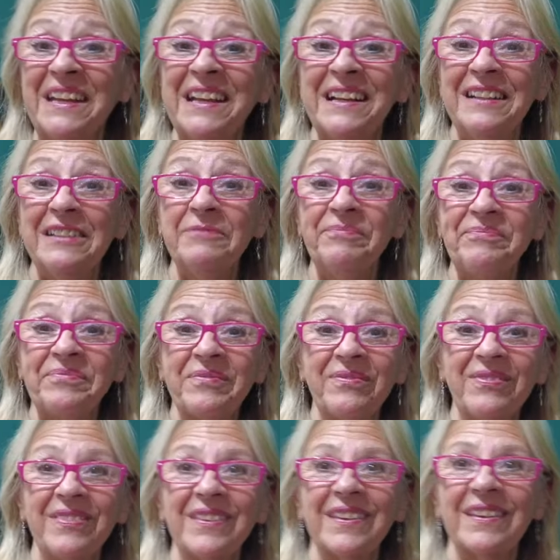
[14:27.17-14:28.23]
Say
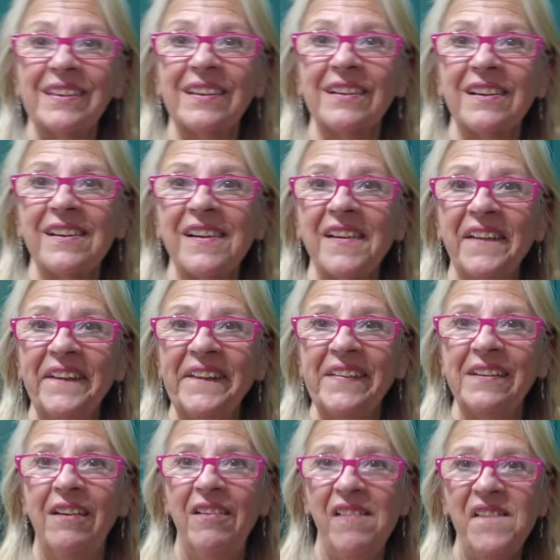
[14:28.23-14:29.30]
that in one
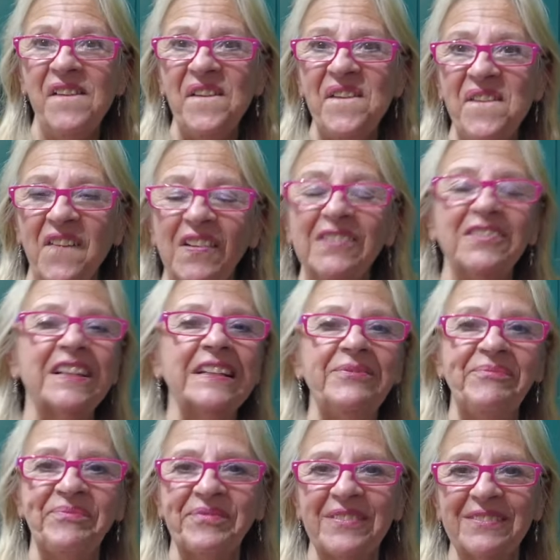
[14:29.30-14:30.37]
sentence. Okay,
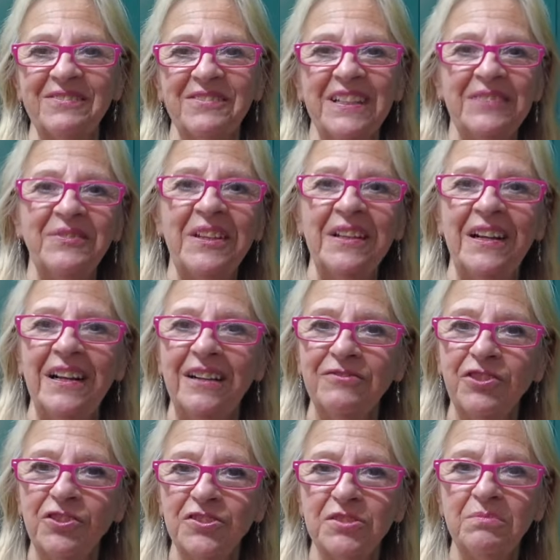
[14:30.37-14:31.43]
right. I've
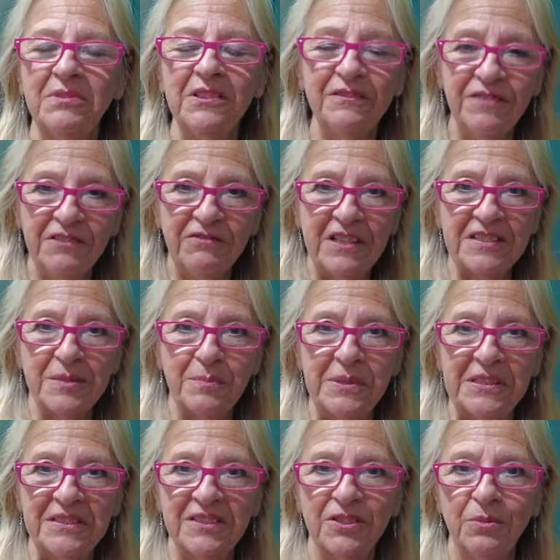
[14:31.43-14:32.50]
got some lovely
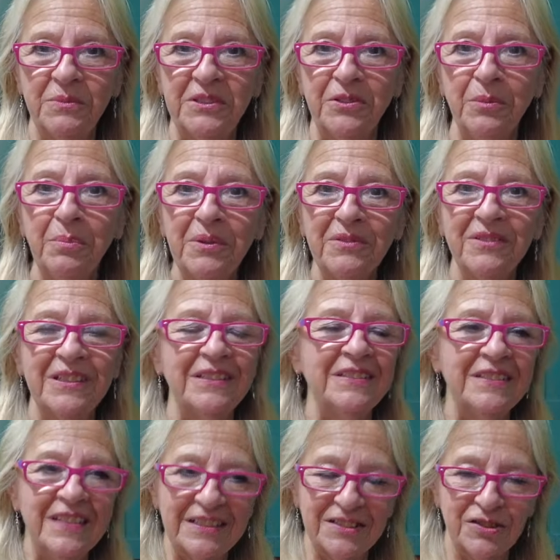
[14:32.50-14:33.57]
recipes coming up in the
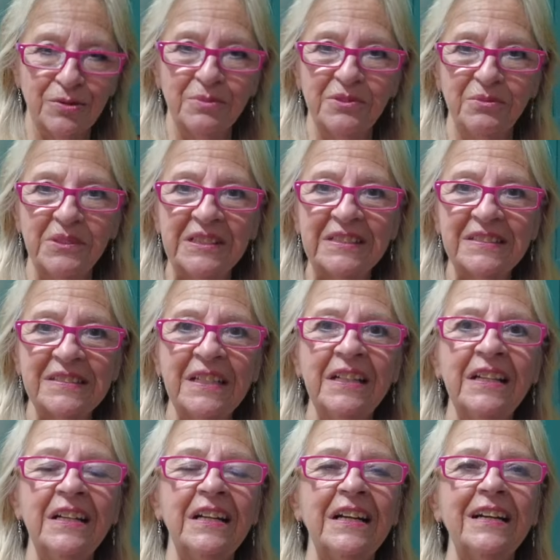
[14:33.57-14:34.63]
next couple of weeks.
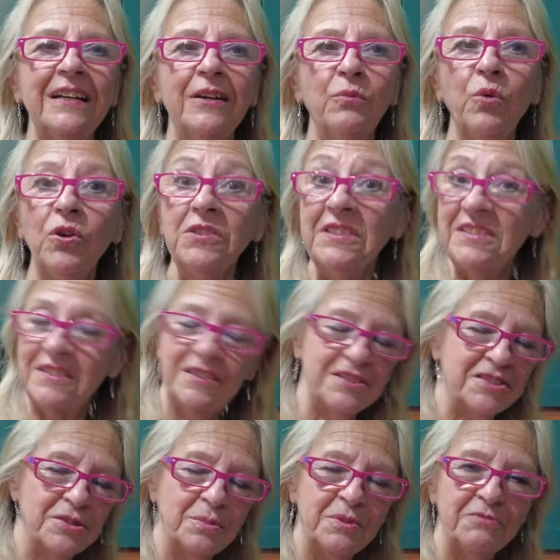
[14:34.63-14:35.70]
One isn't a
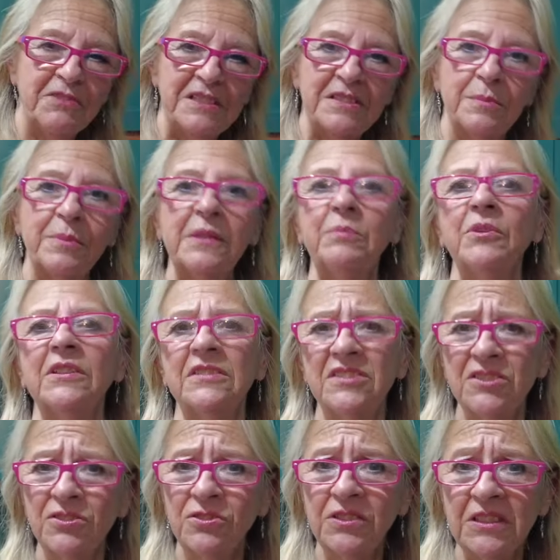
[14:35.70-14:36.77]
summer recipe, but I
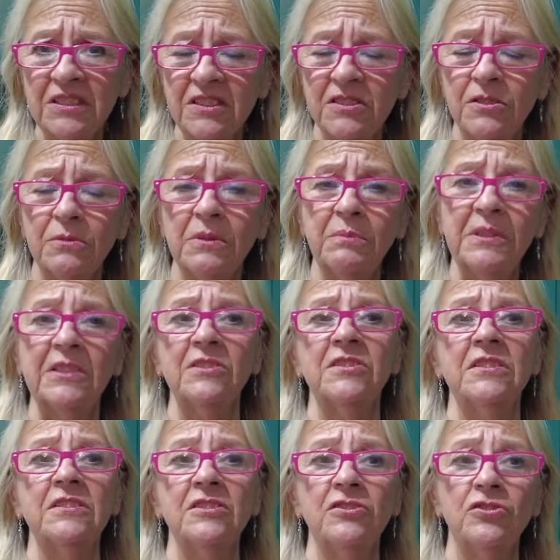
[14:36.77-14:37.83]
so need to do it because
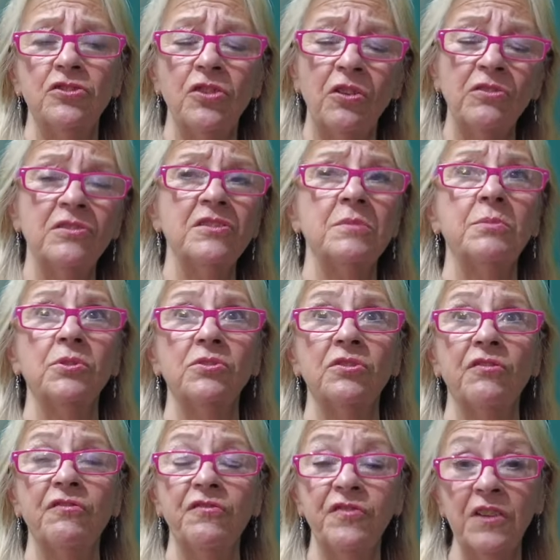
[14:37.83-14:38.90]
it's John's most
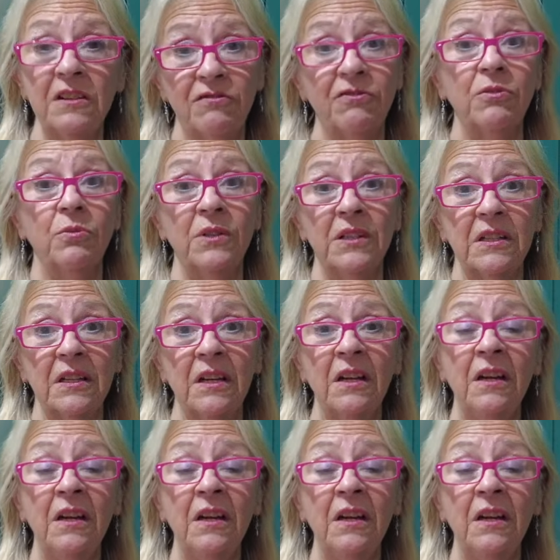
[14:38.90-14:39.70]
favourite way